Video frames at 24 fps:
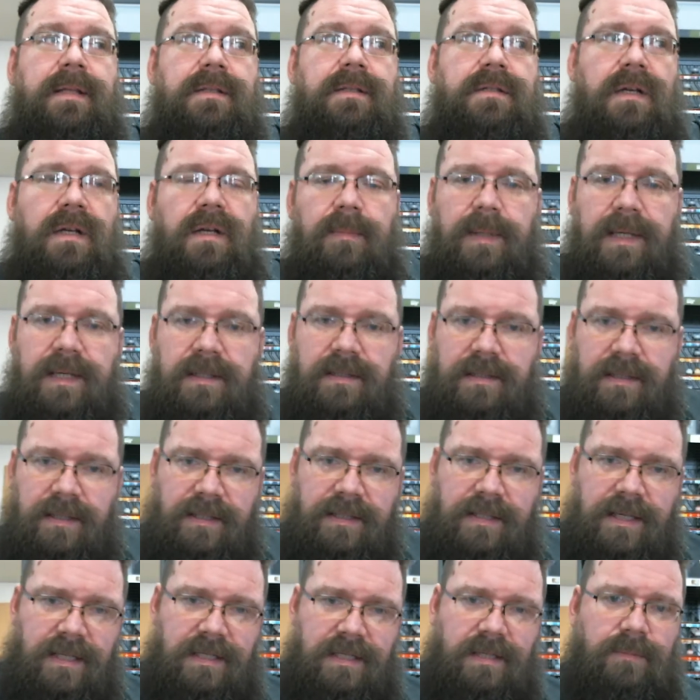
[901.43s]
are going to be easily
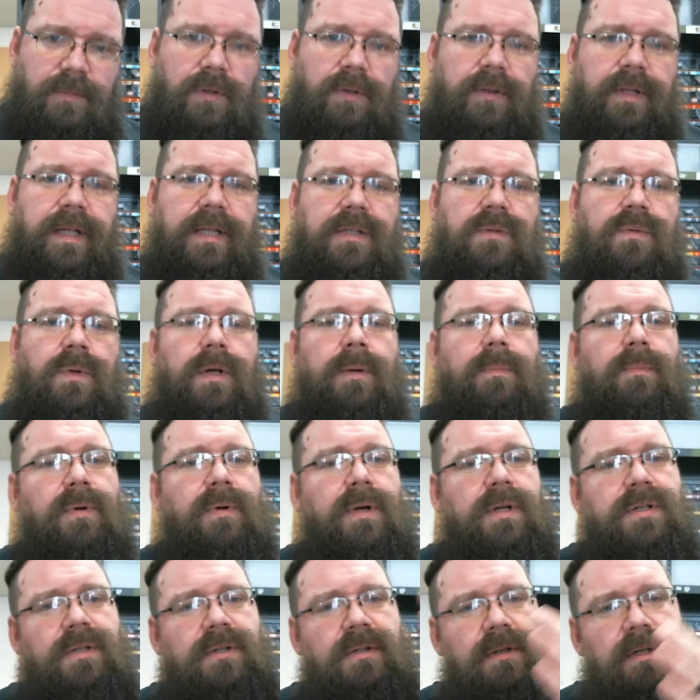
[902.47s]
accessible. That's where your
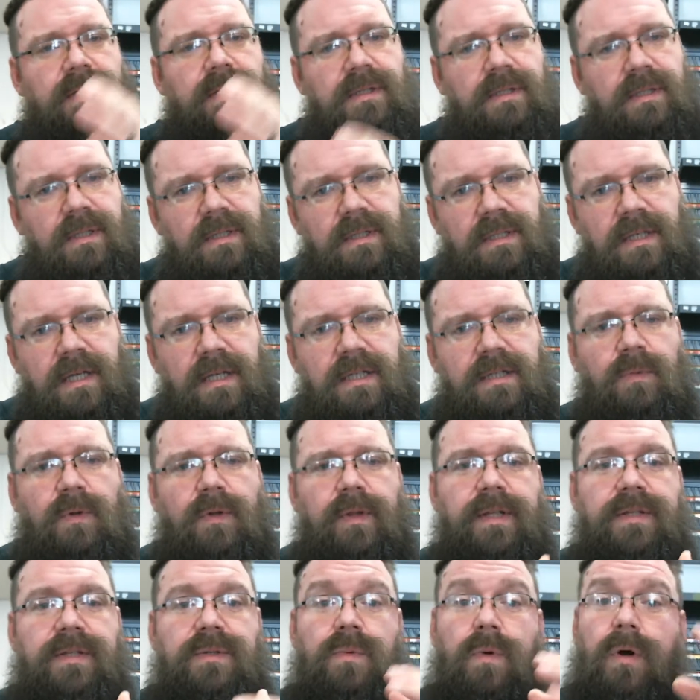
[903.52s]
brushes are easily accessible.
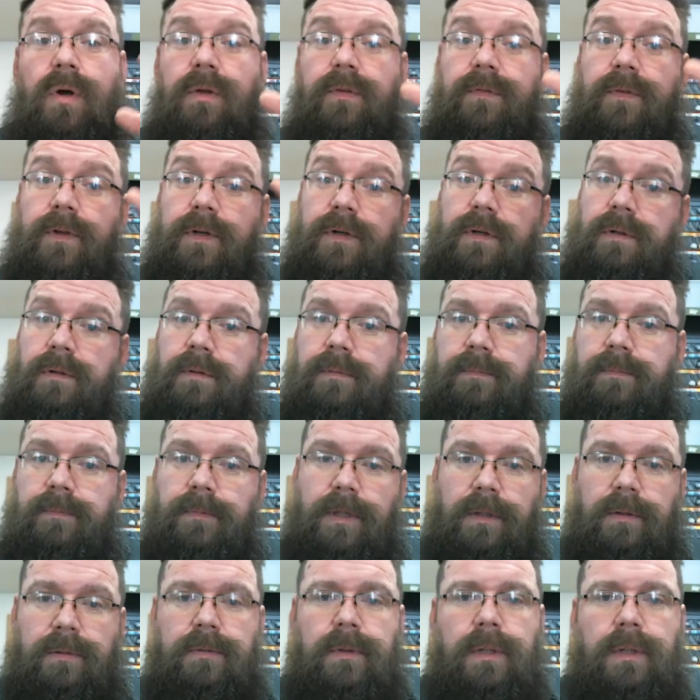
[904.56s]
That's where all of your
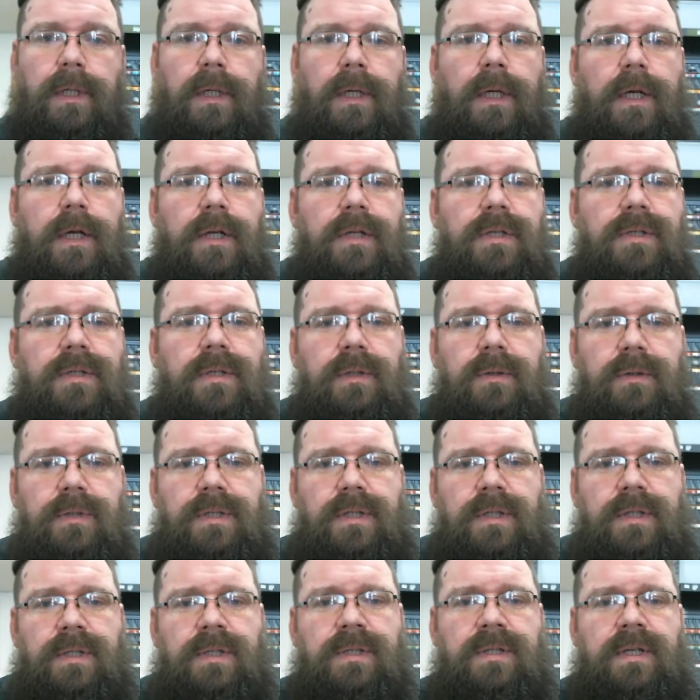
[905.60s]

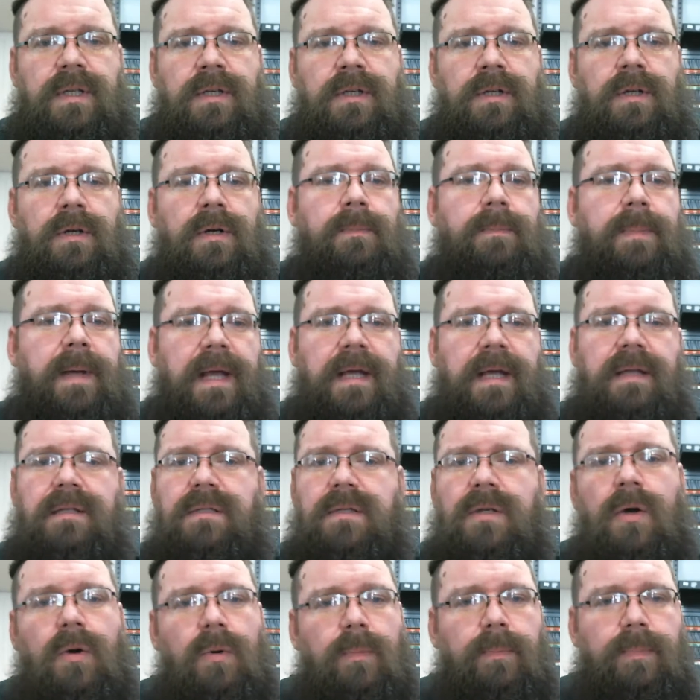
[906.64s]
solutions and your paint
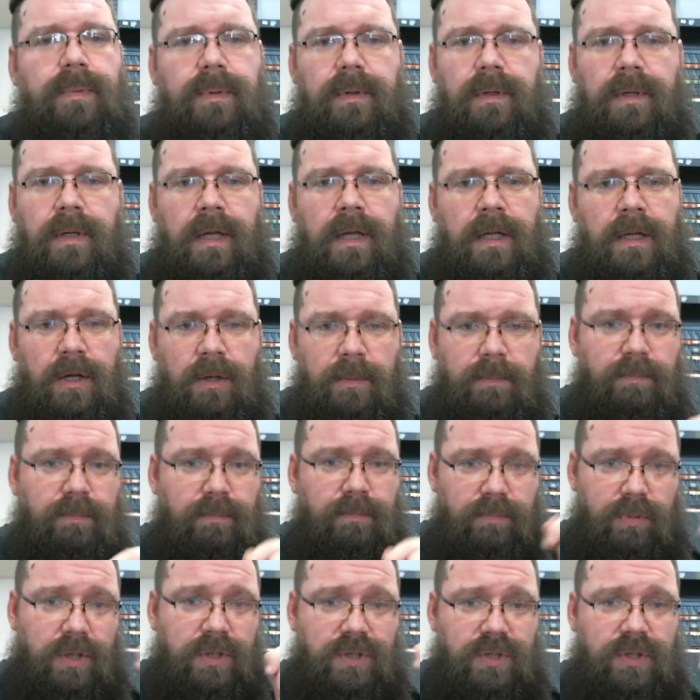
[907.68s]
soap and your
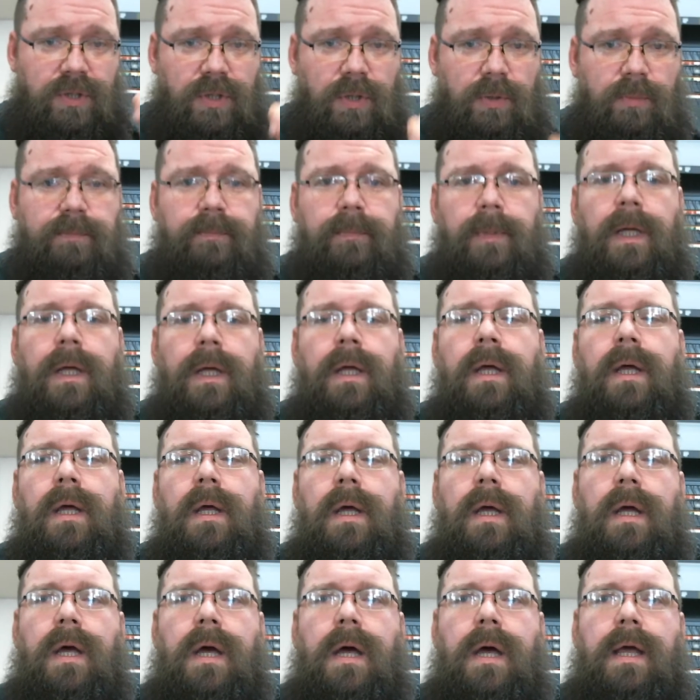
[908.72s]
brush soap
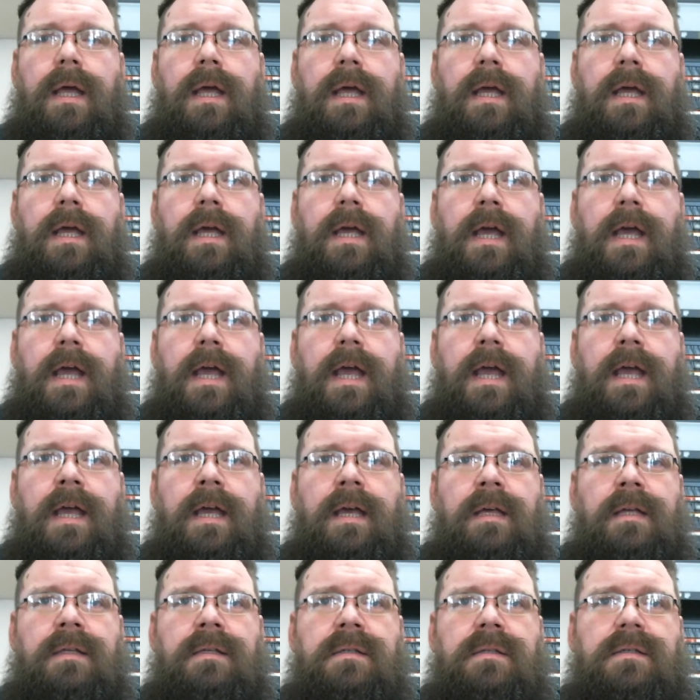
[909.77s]

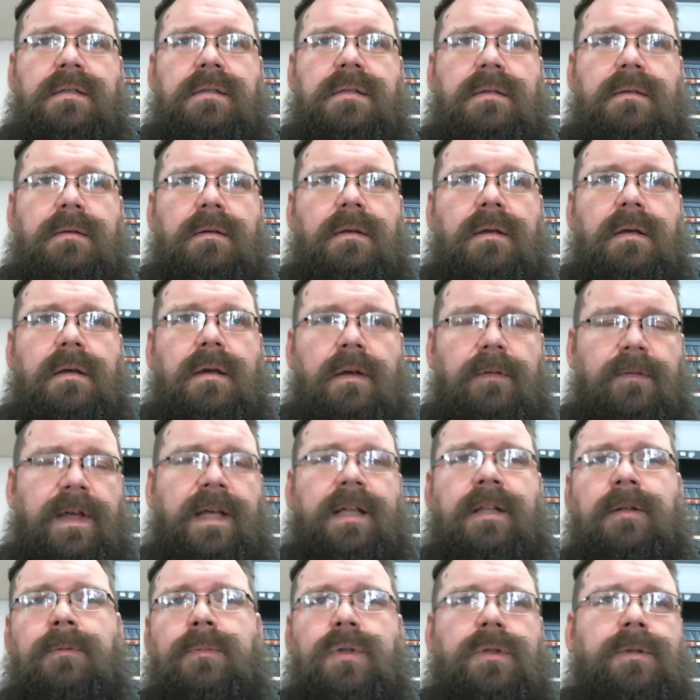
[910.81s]
is
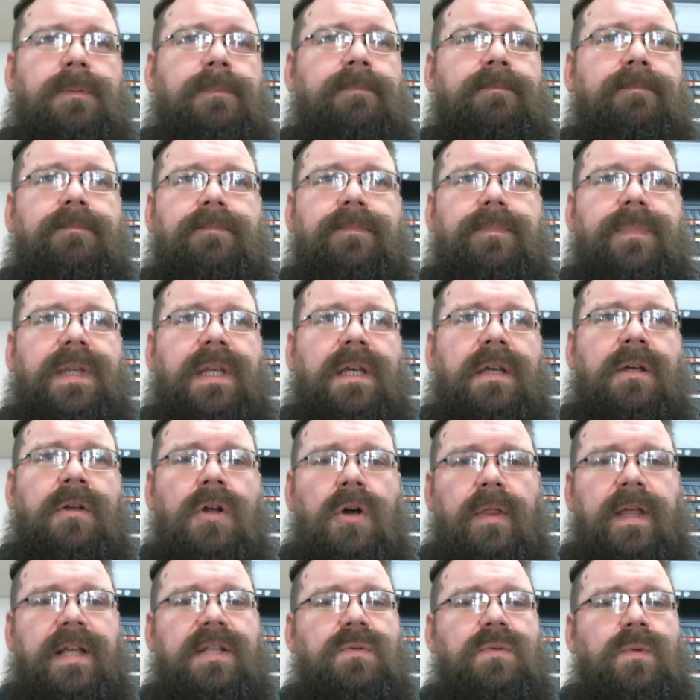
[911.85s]
available.
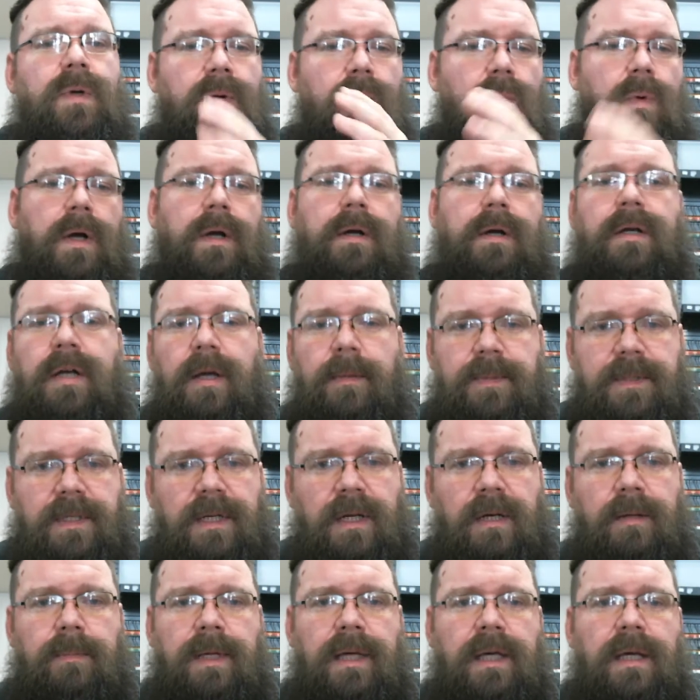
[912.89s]
That's where your water cup's
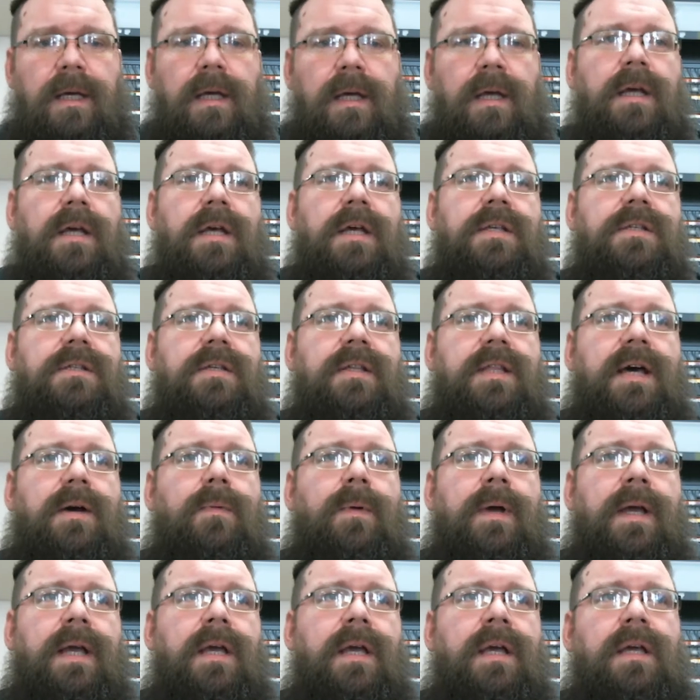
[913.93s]
going to be. So that
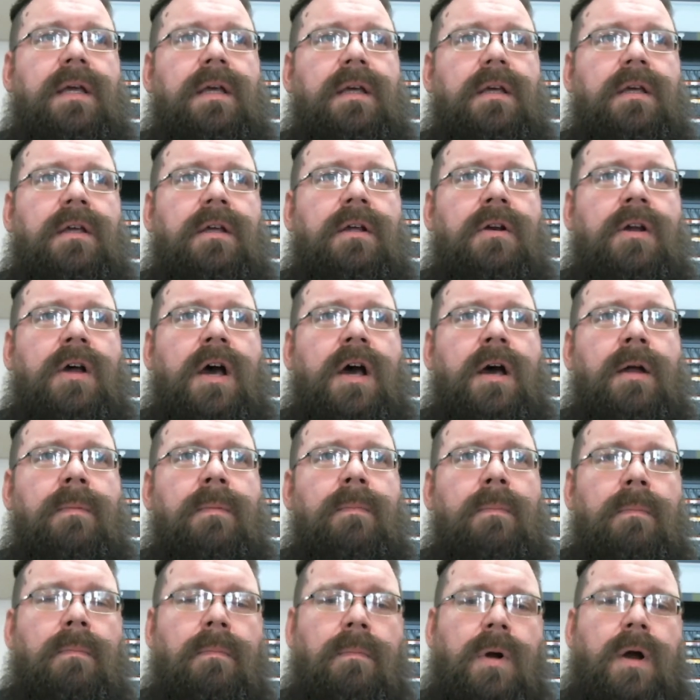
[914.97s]
way you're not
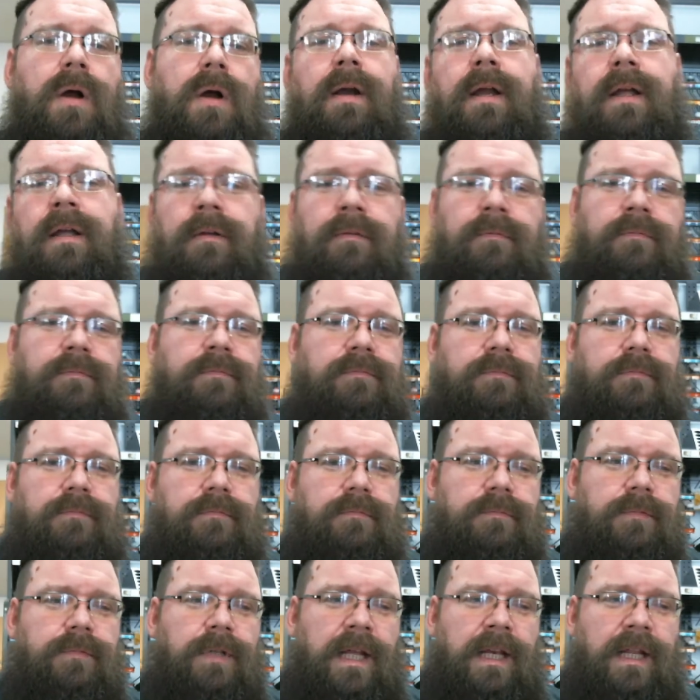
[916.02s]
marring
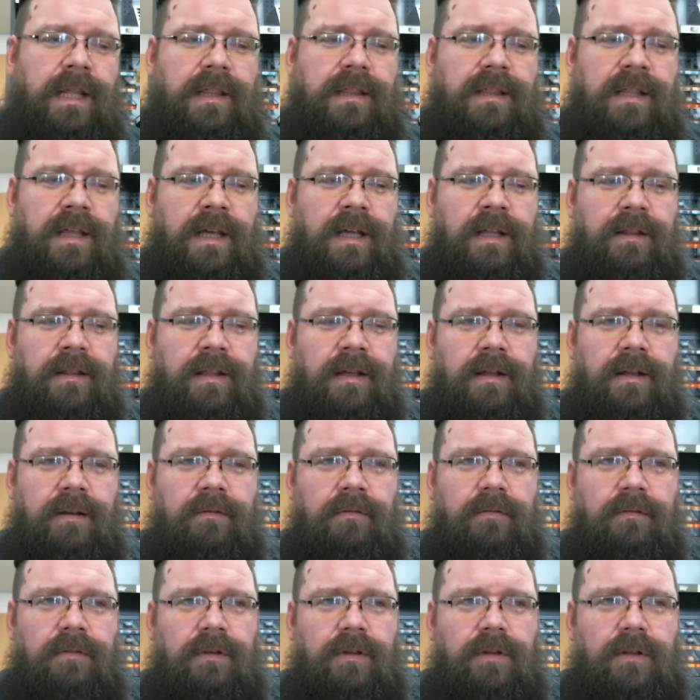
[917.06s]
anything that
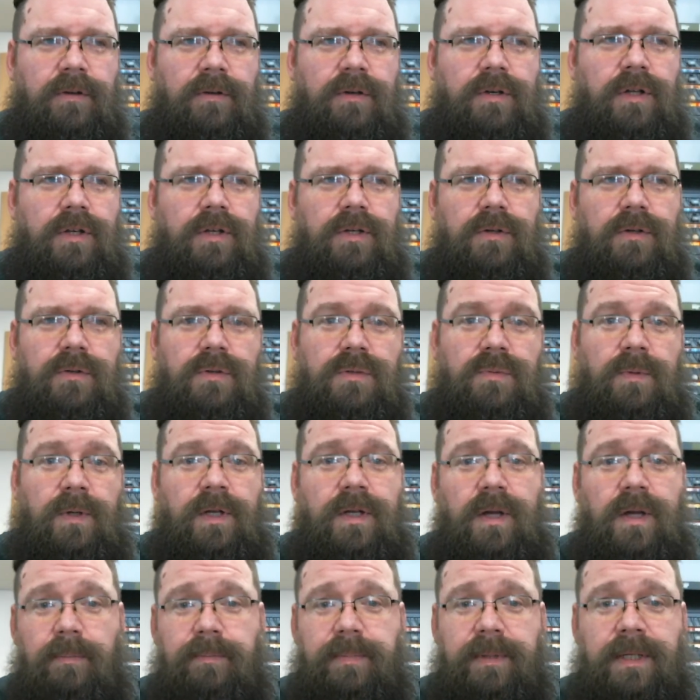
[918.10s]
you could use when
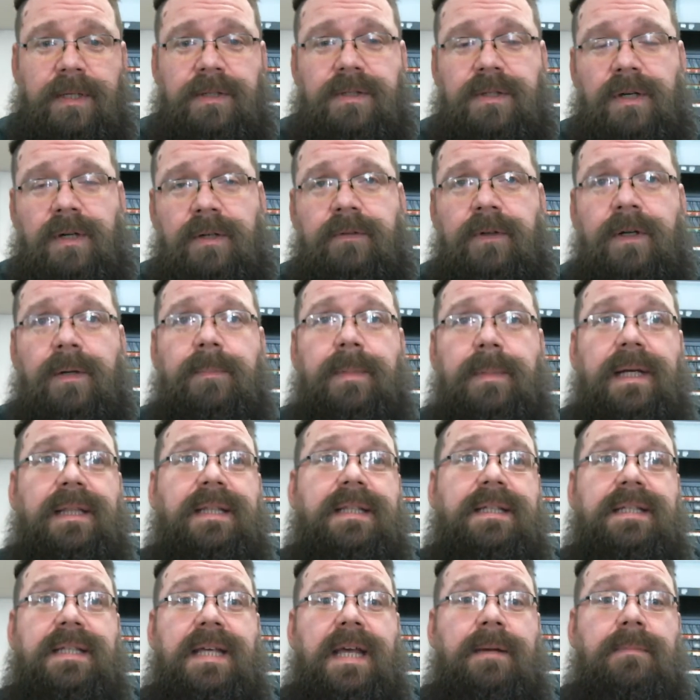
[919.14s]
company's over, but at
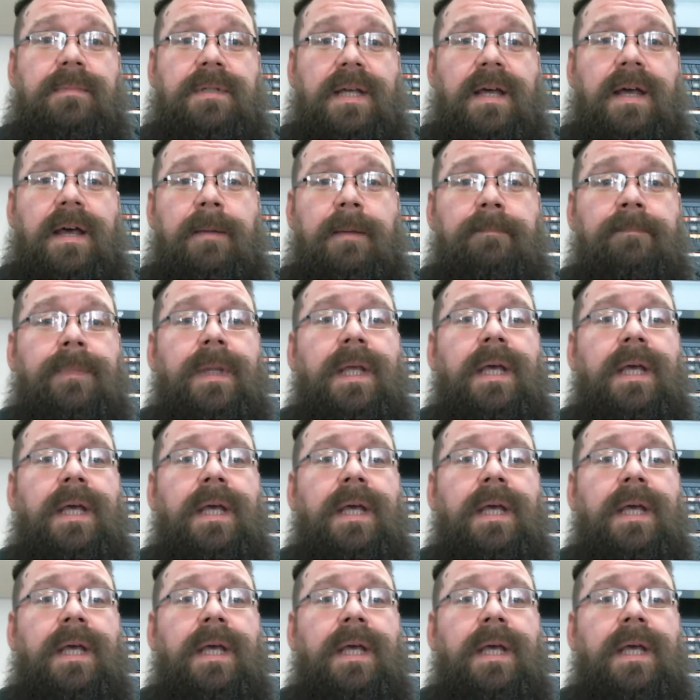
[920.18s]
the same time,